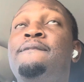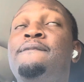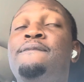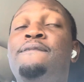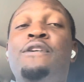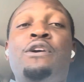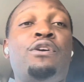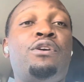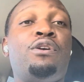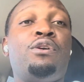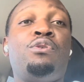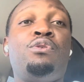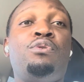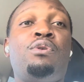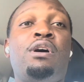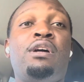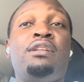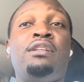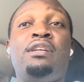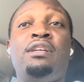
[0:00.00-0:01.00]
Very good
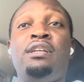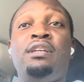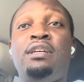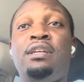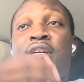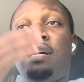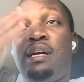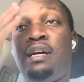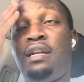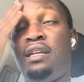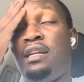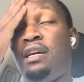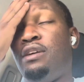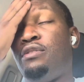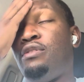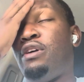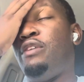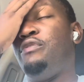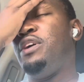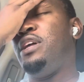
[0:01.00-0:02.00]
one. And
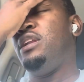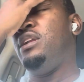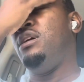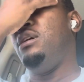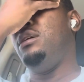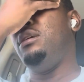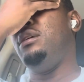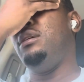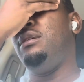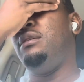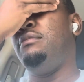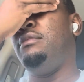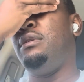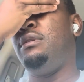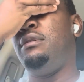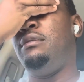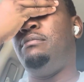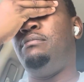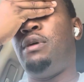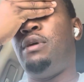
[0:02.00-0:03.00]
Ravel
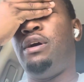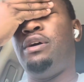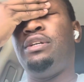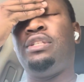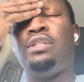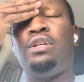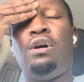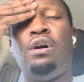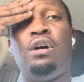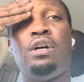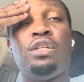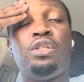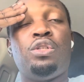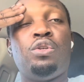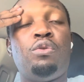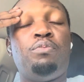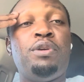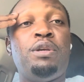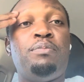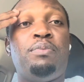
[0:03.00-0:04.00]
Morrison
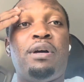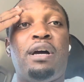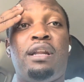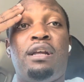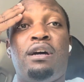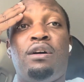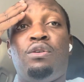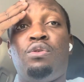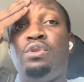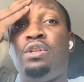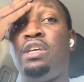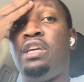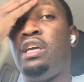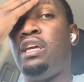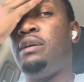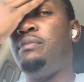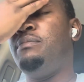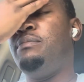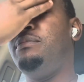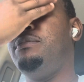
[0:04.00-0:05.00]
also, people, had a good
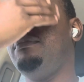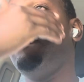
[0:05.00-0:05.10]
game